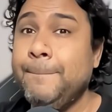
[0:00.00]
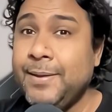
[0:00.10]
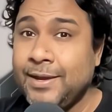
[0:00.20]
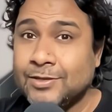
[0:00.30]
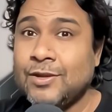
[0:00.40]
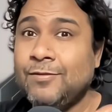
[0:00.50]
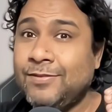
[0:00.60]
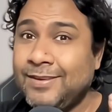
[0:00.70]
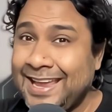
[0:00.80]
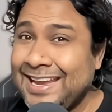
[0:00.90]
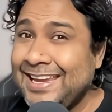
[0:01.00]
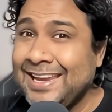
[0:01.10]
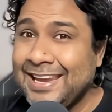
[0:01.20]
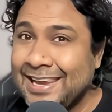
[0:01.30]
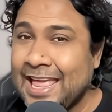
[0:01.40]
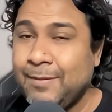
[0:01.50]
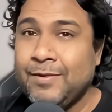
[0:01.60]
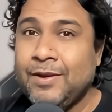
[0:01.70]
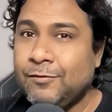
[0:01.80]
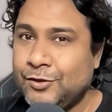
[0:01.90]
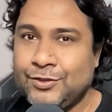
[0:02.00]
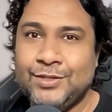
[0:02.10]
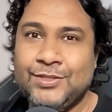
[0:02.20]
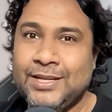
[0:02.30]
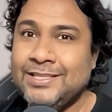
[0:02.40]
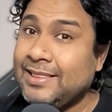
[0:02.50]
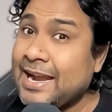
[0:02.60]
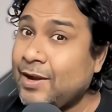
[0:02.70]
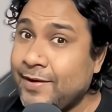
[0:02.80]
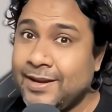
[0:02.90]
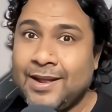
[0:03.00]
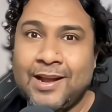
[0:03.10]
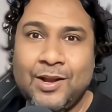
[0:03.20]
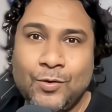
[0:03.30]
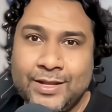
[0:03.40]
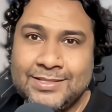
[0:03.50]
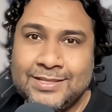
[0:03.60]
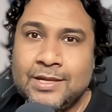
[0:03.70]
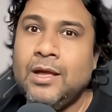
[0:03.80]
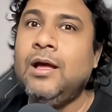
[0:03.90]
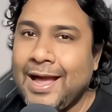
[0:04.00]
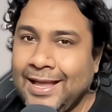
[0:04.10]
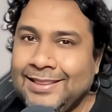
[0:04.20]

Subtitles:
because of any library version change that went unnoticed, I